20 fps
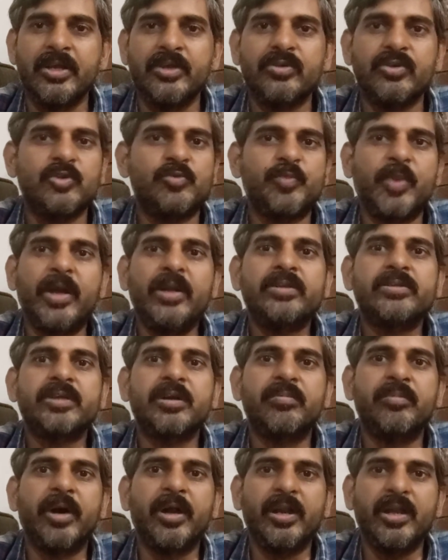So spend
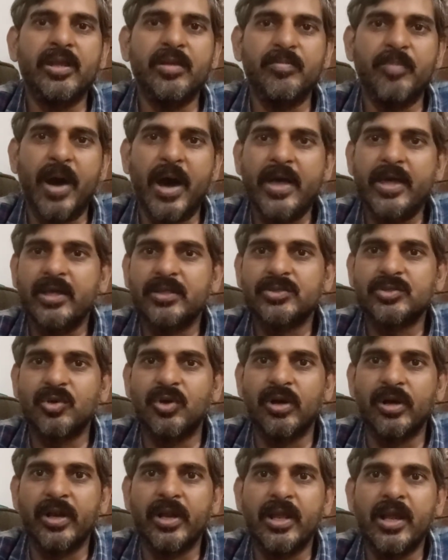some money, buy a
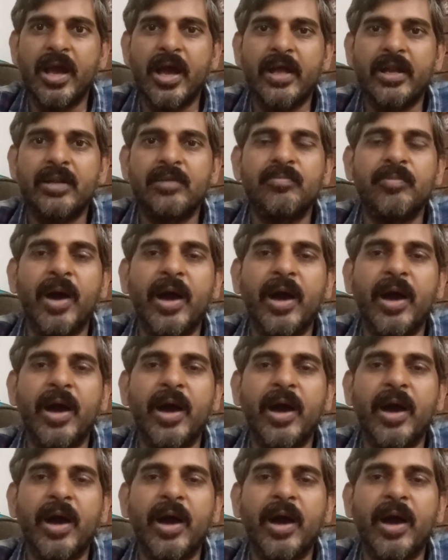soldering iron,